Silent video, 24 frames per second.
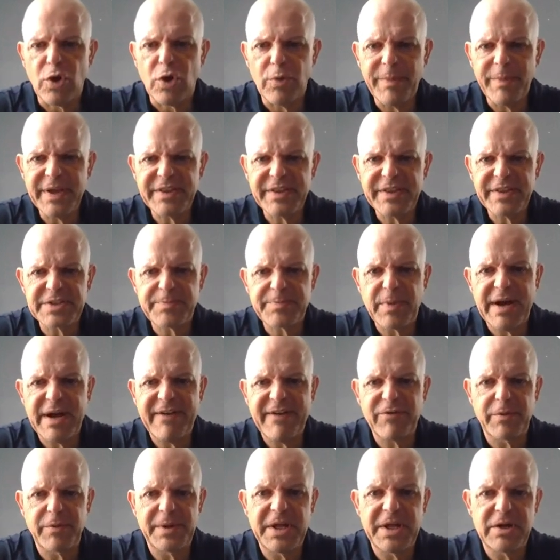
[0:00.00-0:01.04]
or make this
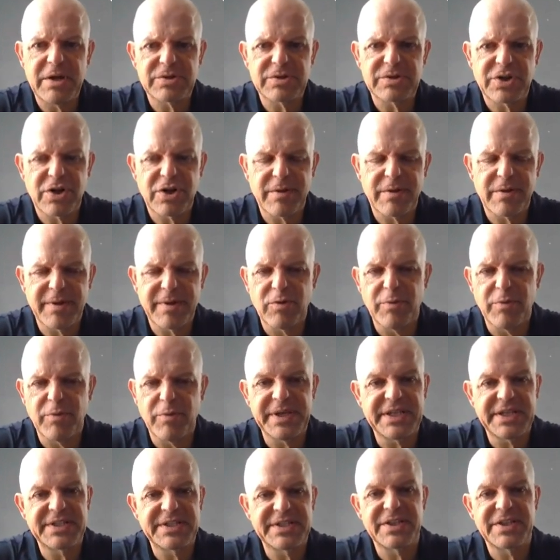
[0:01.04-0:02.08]
profitable long term, it will
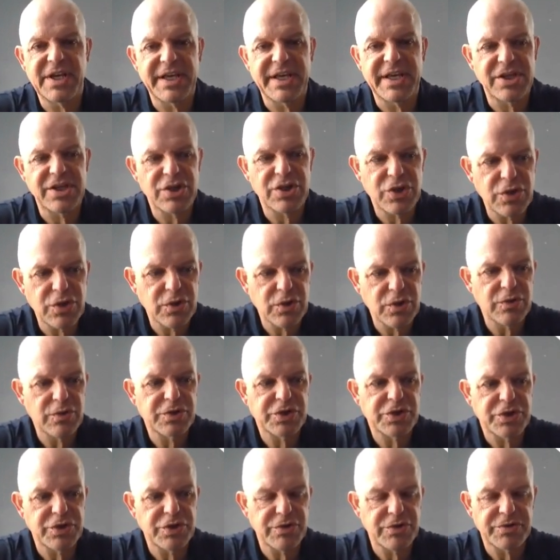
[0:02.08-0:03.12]
be a
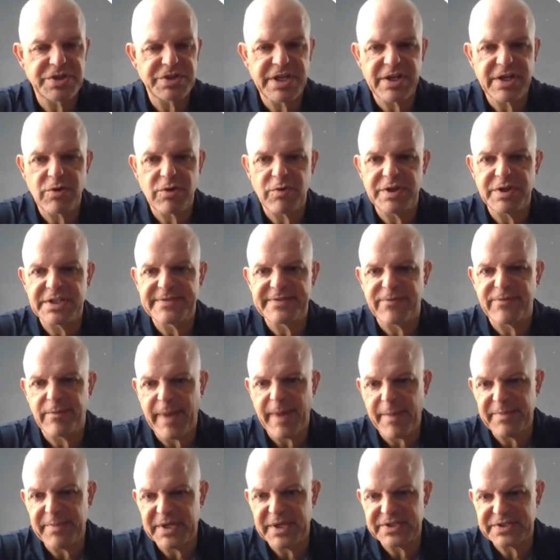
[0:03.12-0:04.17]
huge, huge increase for
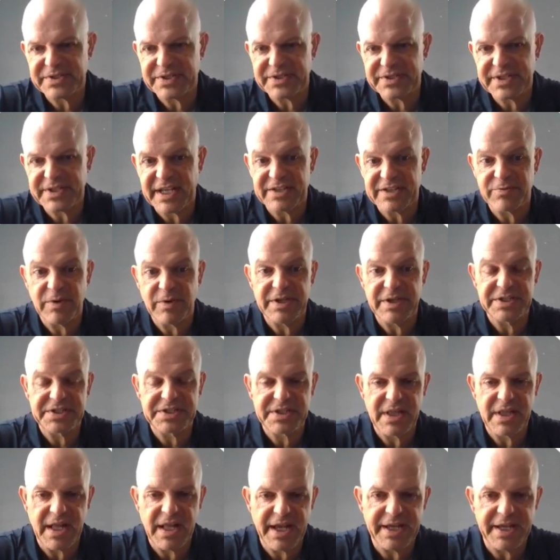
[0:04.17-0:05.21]
my business as well as
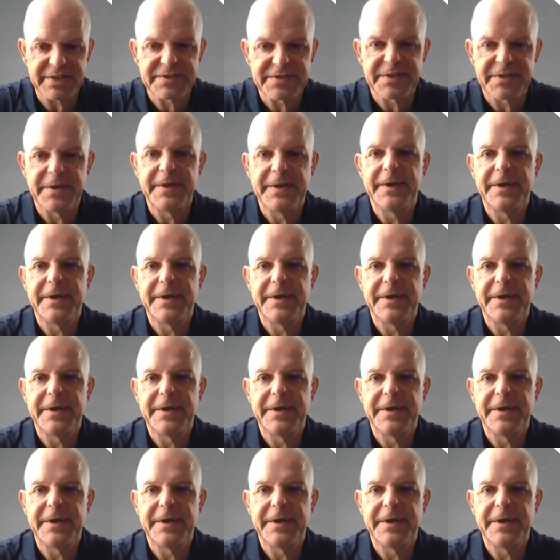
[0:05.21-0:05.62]
clients.